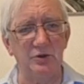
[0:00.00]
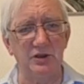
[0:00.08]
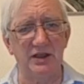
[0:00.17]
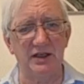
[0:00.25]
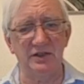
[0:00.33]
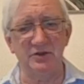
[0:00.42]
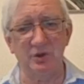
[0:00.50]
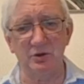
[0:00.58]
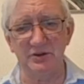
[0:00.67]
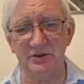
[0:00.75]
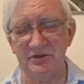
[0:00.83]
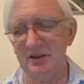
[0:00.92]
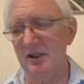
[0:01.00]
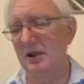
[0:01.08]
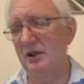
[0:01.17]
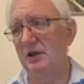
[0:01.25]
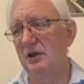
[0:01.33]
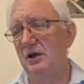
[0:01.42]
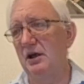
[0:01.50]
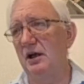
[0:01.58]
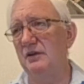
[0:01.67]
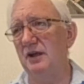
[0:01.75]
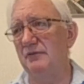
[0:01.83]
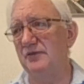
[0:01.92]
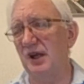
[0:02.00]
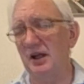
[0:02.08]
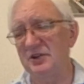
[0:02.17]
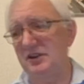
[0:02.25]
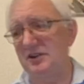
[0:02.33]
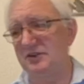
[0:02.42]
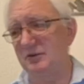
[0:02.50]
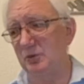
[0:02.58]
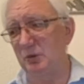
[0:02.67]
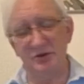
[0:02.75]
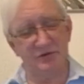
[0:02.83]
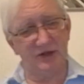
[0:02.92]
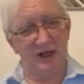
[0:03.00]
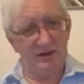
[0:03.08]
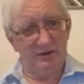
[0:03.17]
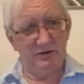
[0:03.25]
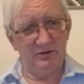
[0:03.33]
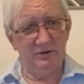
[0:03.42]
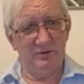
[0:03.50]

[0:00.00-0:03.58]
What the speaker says: Why are you killing doctors? And the answer is, of course, that